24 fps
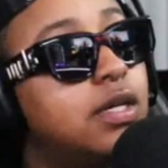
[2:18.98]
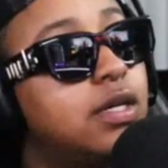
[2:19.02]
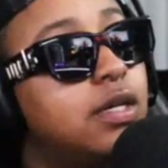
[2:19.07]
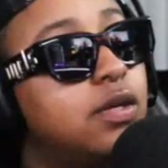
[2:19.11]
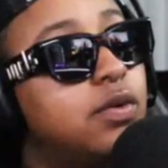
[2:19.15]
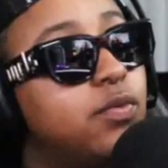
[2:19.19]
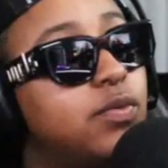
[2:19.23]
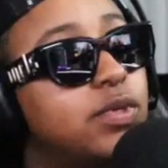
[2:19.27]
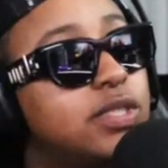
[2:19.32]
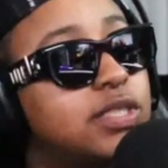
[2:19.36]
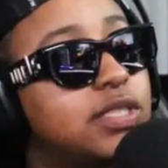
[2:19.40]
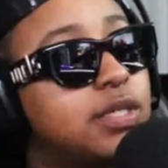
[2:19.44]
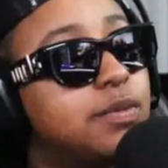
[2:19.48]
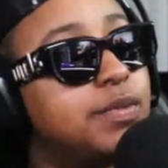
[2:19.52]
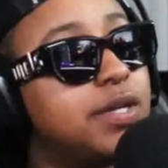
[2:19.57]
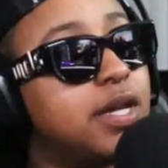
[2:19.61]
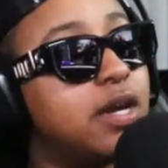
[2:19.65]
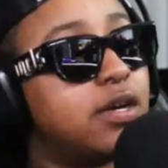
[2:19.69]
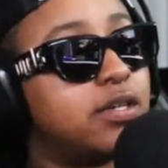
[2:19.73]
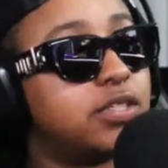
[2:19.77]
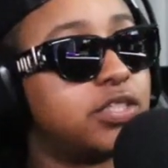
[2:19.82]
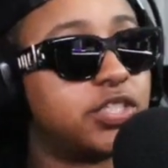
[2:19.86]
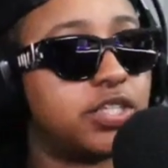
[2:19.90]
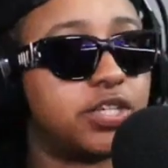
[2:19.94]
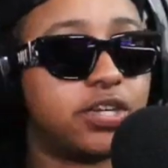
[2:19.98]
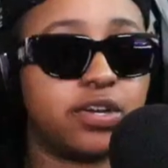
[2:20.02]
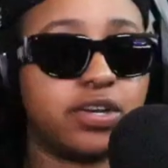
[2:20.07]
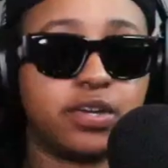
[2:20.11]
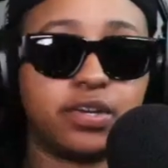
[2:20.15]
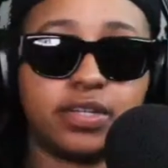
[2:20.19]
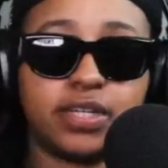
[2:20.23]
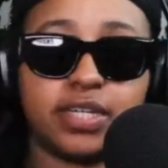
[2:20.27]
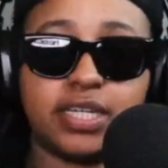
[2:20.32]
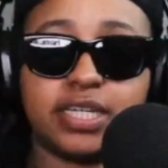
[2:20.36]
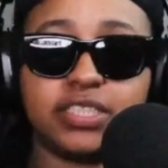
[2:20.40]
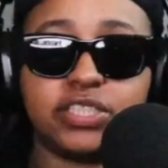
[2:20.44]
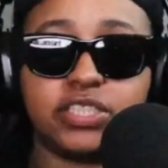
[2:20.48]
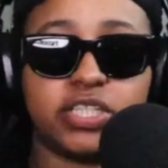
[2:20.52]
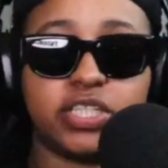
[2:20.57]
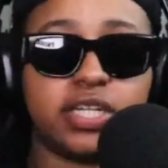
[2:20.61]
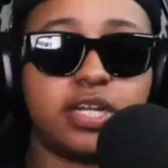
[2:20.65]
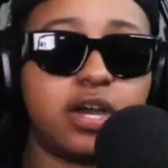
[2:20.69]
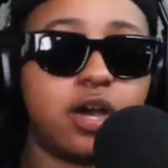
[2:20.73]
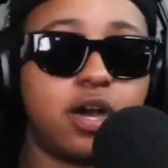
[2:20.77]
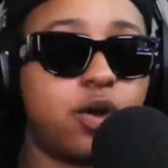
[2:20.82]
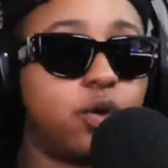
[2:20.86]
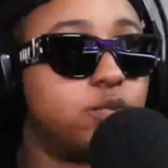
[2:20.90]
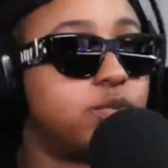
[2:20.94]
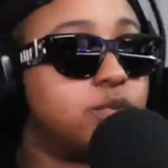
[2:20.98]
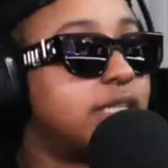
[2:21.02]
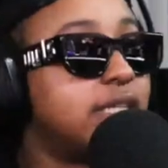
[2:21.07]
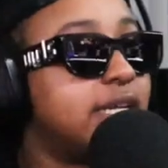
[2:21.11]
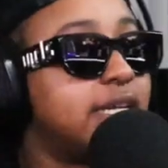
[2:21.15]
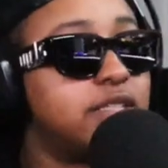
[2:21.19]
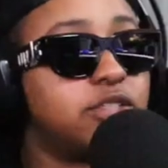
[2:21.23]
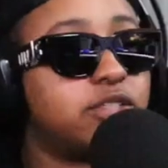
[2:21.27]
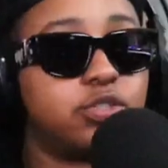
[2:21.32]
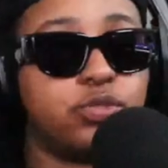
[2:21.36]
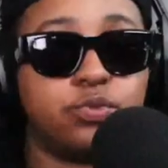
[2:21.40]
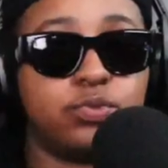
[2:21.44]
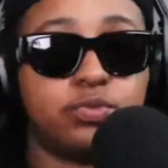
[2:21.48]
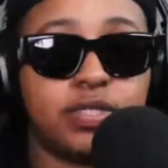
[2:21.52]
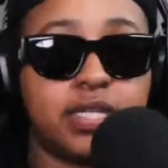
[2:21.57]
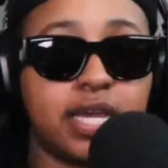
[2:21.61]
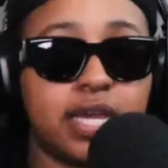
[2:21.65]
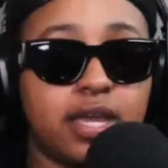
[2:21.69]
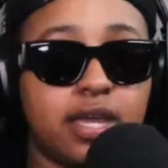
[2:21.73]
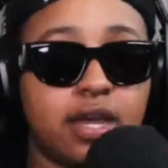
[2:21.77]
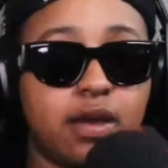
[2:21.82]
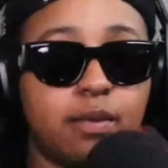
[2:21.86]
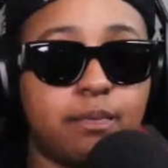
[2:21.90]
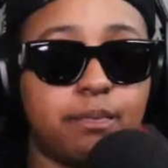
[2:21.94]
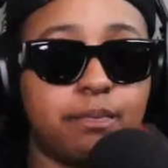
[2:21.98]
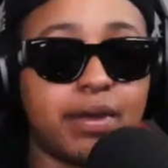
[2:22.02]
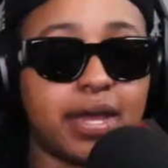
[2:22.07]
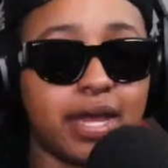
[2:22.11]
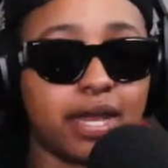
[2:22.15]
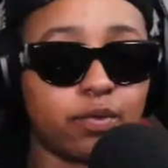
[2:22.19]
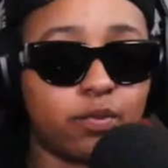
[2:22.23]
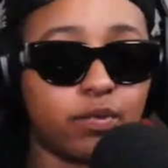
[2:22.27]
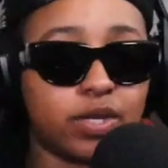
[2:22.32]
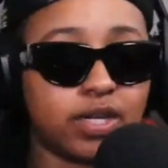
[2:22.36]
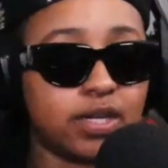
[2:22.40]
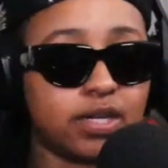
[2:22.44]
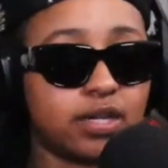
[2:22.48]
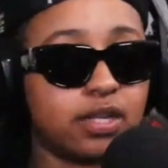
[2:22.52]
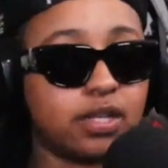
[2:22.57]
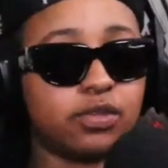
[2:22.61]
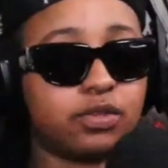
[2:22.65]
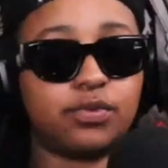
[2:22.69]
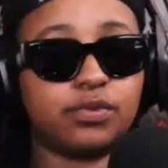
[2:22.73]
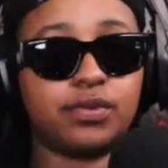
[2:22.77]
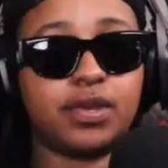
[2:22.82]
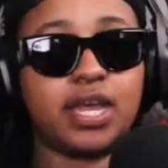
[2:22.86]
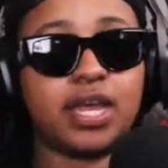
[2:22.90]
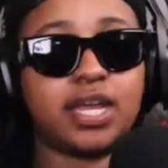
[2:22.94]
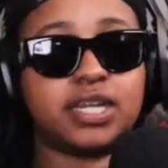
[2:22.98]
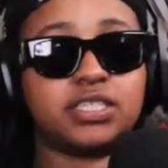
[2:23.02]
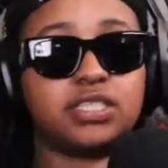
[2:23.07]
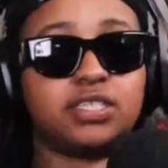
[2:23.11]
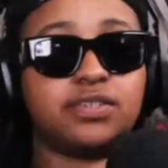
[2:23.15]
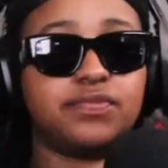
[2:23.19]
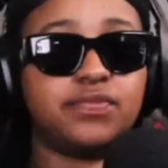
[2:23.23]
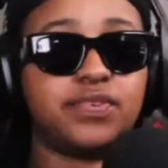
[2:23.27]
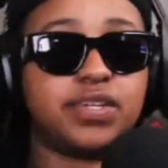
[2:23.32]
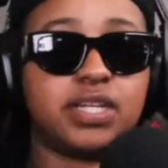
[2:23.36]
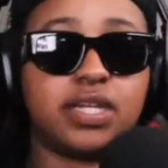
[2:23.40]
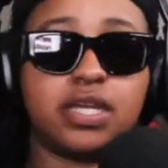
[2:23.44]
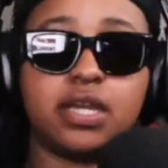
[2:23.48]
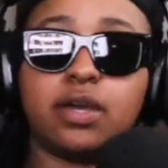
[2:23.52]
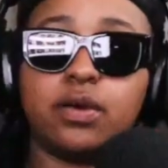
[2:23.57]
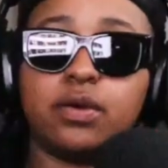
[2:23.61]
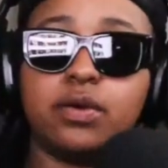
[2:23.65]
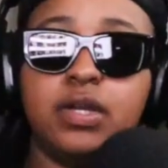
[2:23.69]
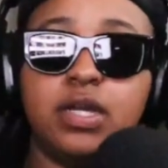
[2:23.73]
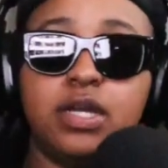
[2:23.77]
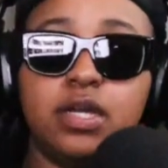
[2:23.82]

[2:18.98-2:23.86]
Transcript: What's up, y'all? It's your girl, Nick G, the host, and today I'm back with another reaction video.